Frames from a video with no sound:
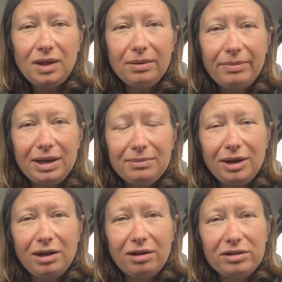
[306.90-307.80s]
make my
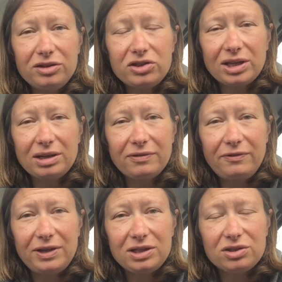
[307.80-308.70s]
lunch and
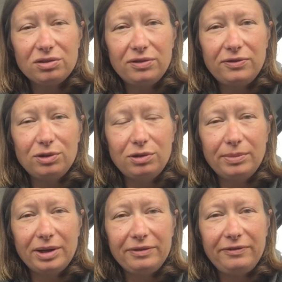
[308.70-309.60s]
finish off all
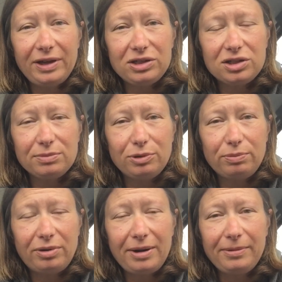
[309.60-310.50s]
my vegetable prep.